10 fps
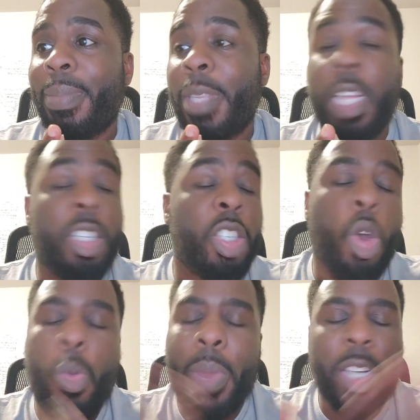There's
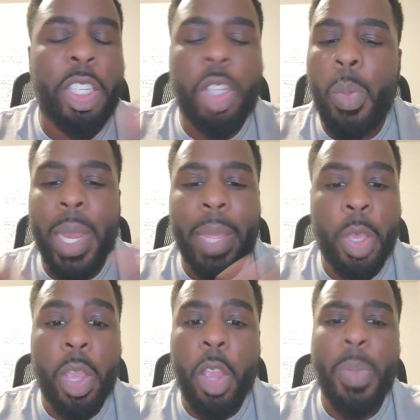so many.
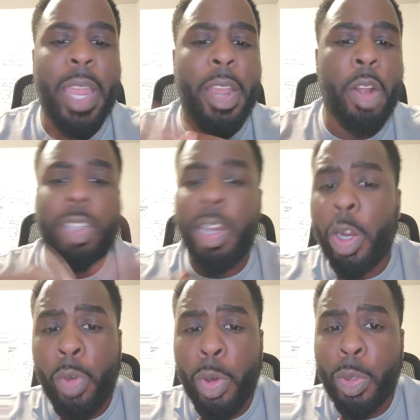You can go be a nurse on a
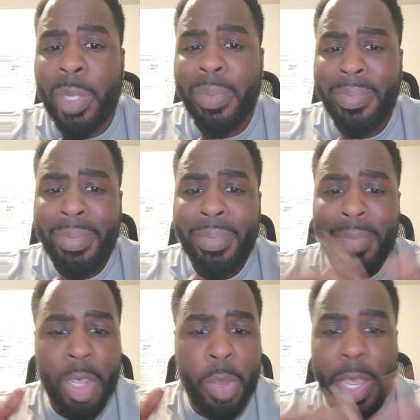cruise.
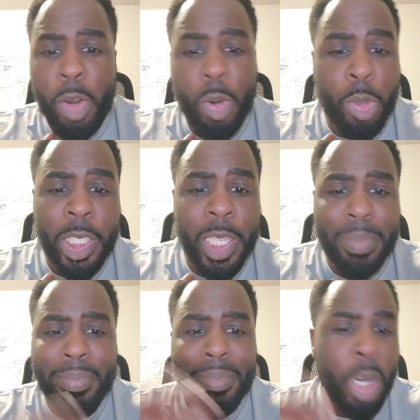You can go be a cruise
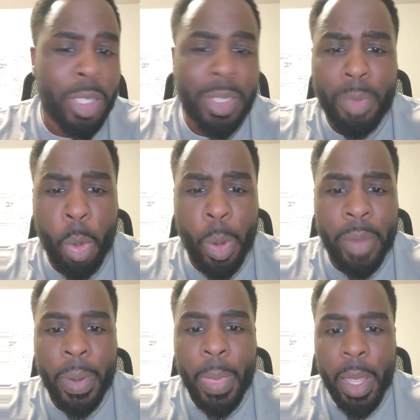ship nurse or
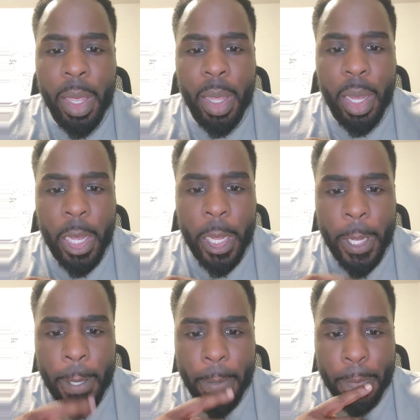whatever.
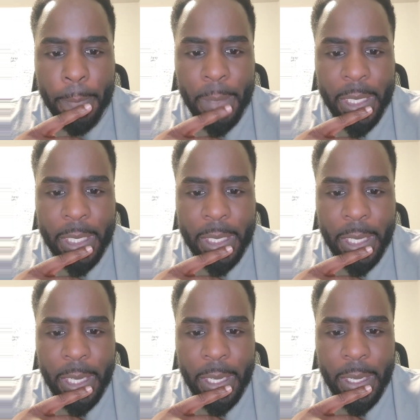Let's
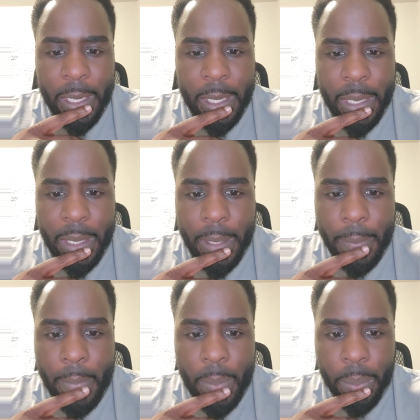see.
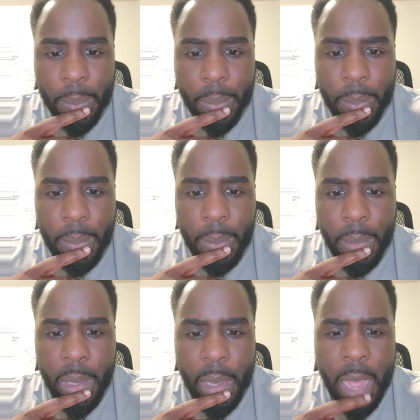
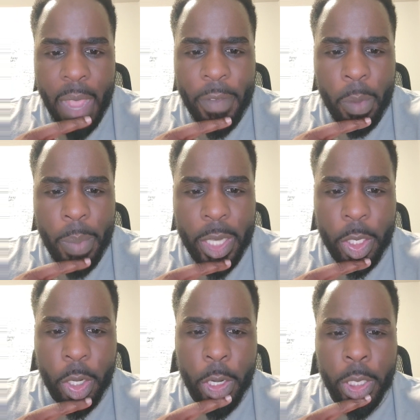I failed
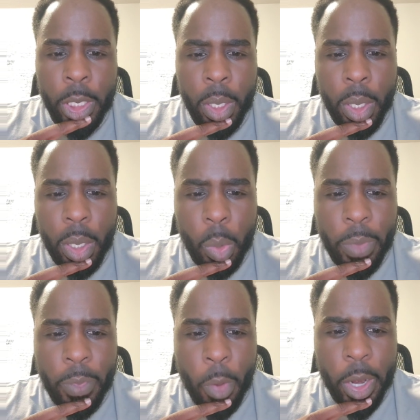med-surg
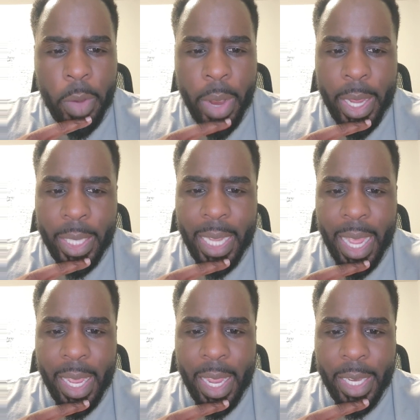with 40 credits and
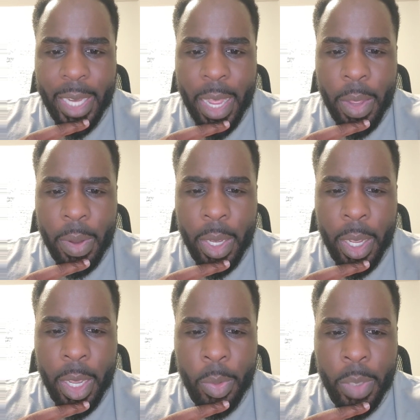got kicked out.
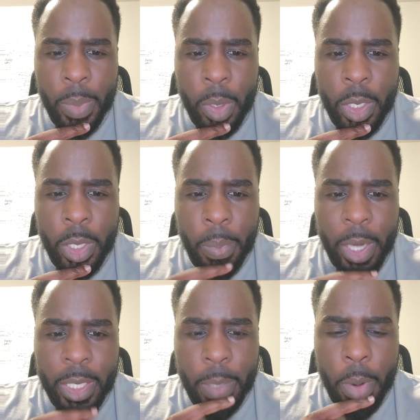It was the most
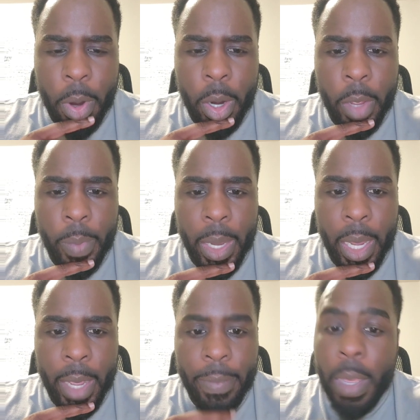depressing part of my
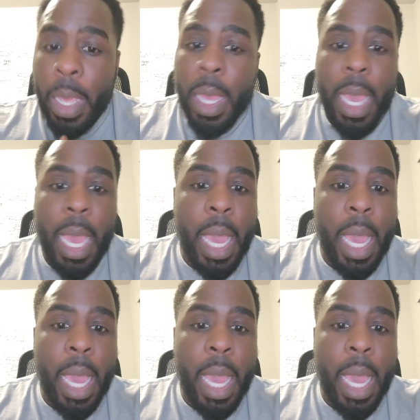life.